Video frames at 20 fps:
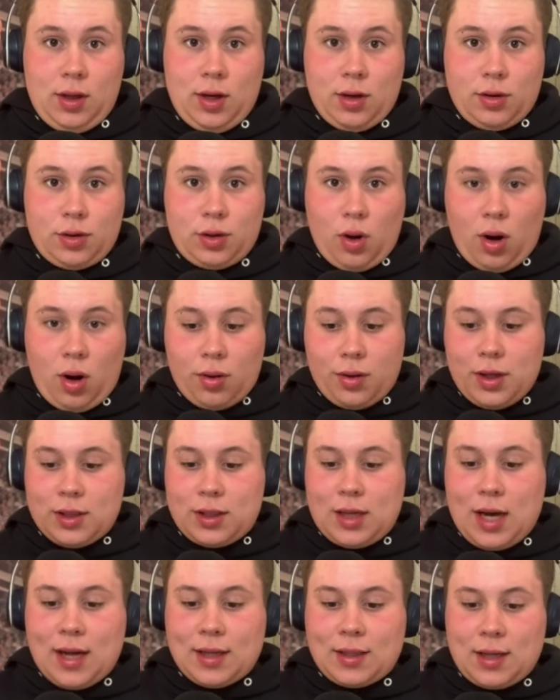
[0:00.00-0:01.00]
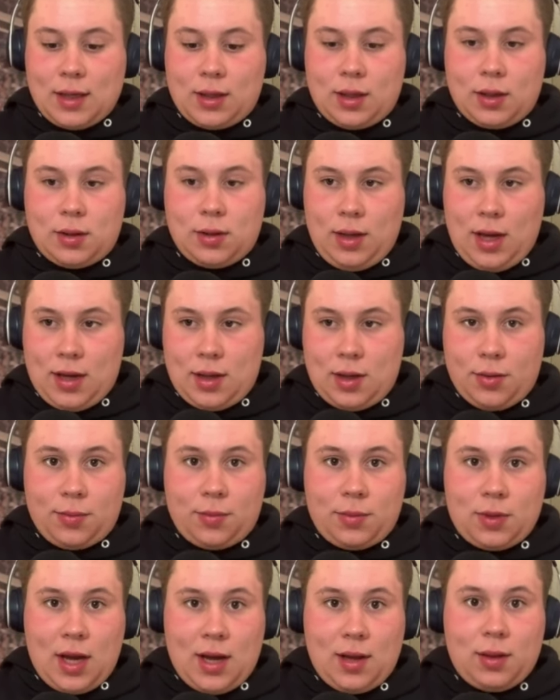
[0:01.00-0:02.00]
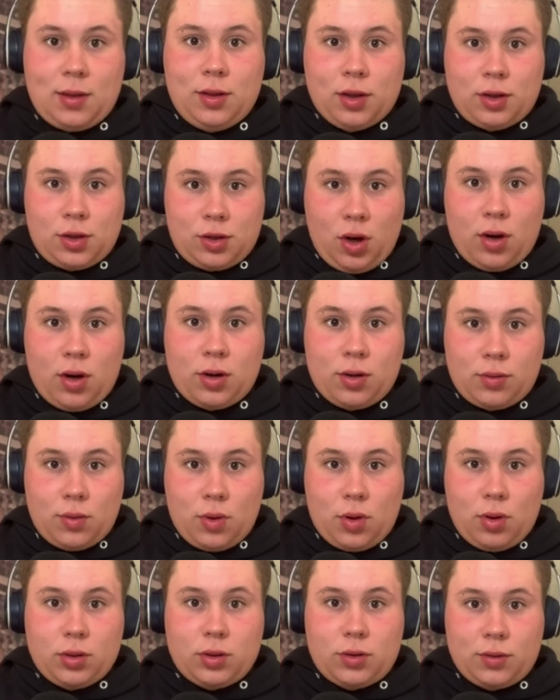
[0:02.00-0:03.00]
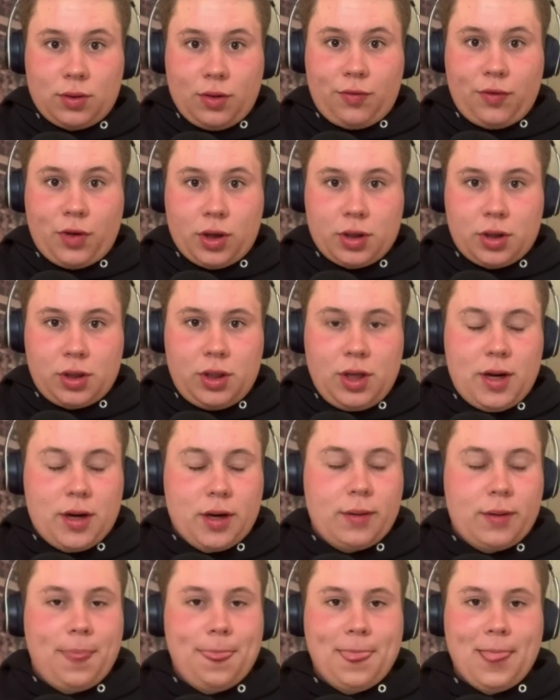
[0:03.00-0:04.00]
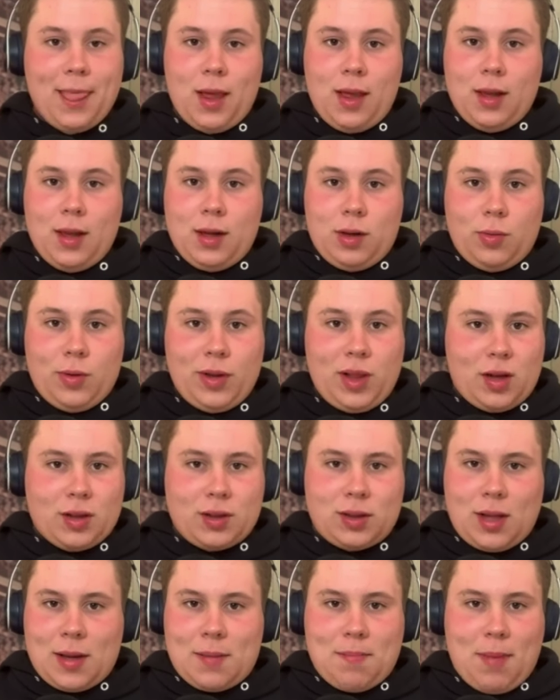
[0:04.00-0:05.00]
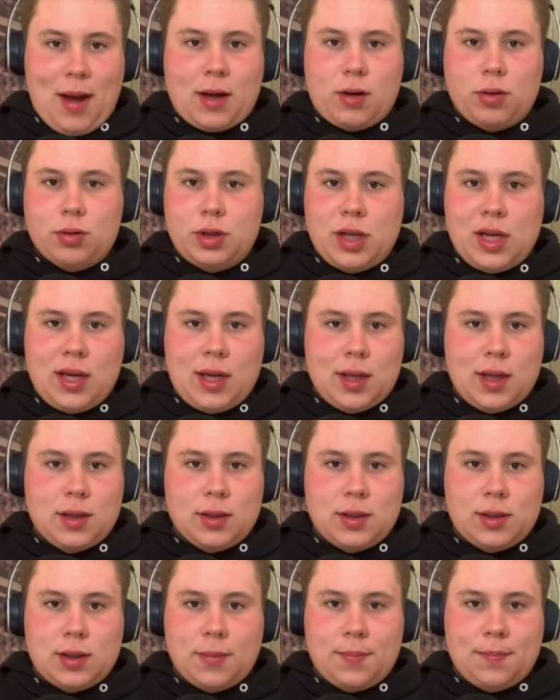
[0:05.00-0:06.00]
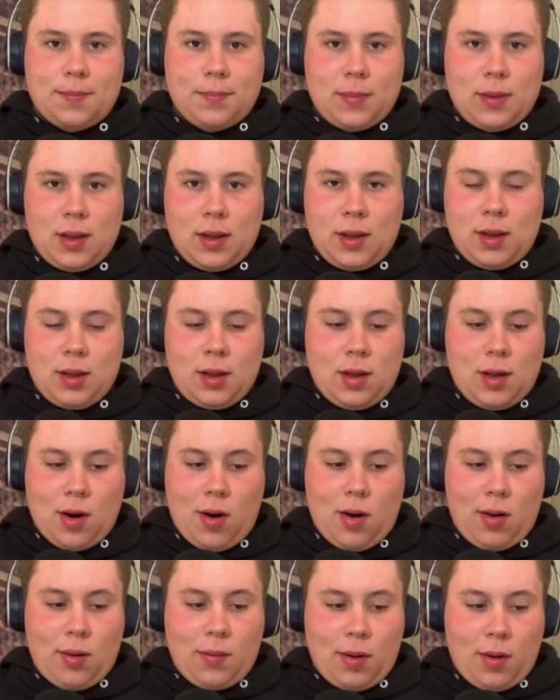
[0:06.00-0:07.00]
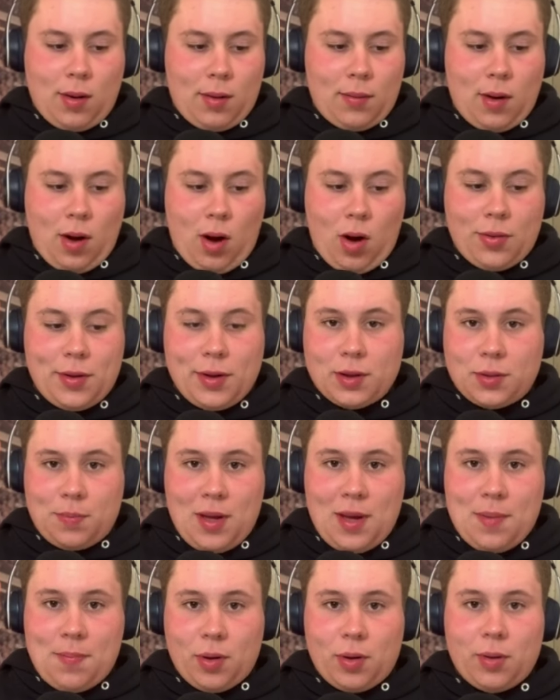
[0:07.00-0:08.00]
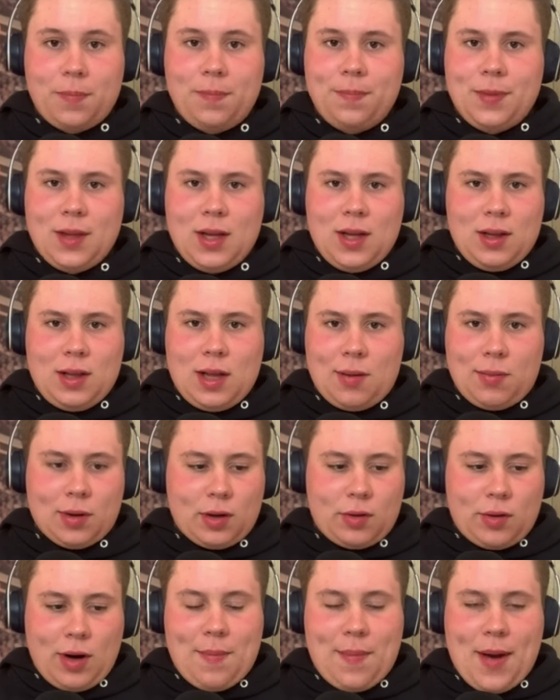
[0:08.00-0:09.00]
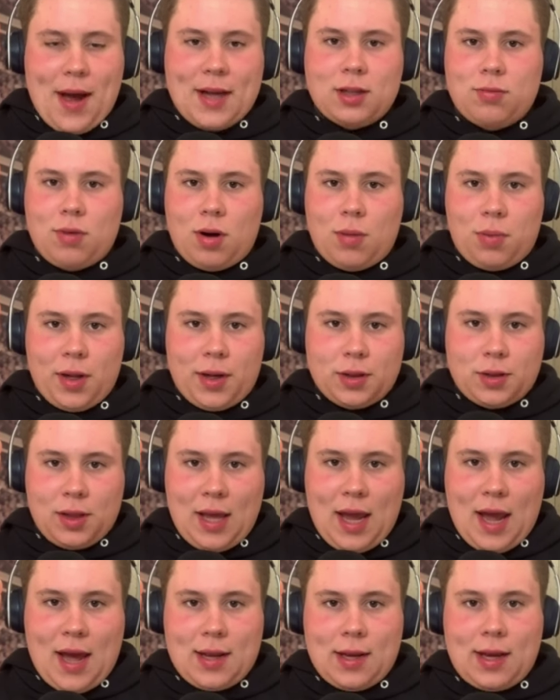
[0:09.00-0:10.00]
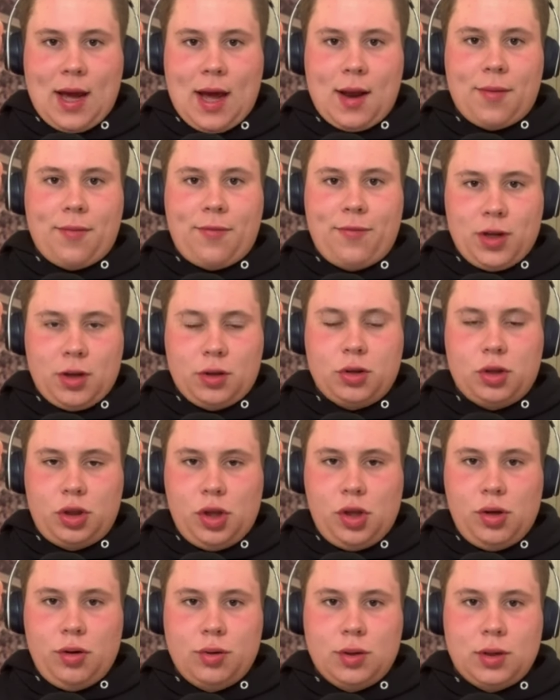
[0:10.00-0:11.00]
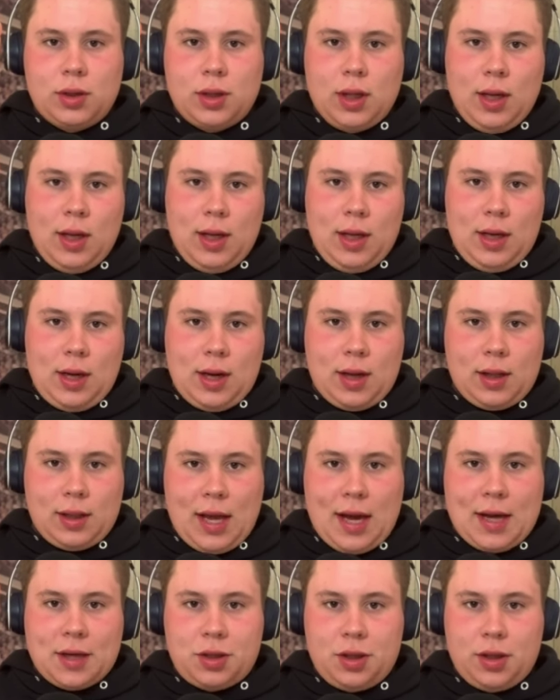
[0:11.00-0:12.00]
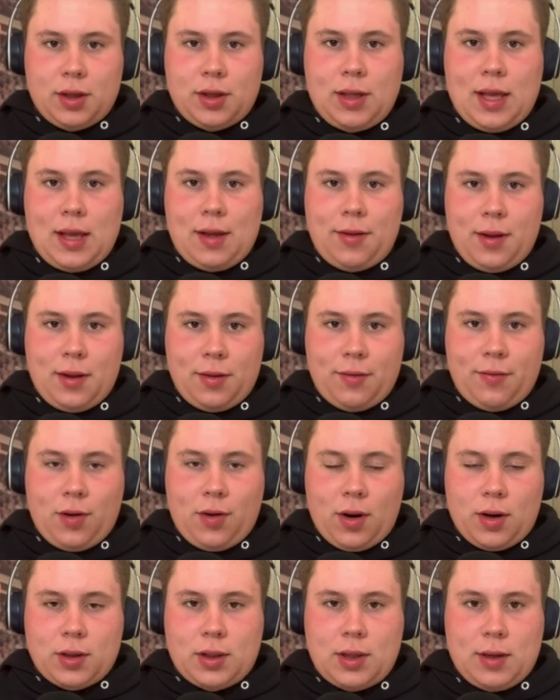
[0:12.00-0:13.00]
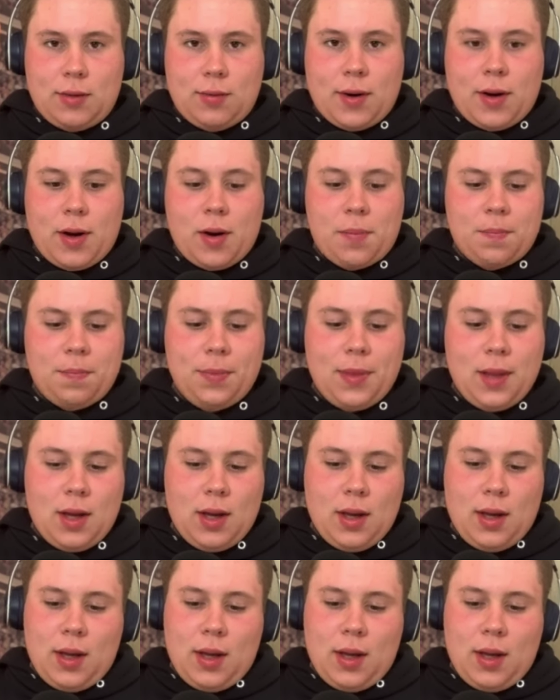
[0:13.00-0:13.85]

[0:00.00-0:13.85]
You know, so all these guys had to had to take the starter roles for the first year. We lost like Michael Jenkins and you know all these people that were great basketball players, so they had to kind of fill shoes uh, last year in the, in the varsity realm,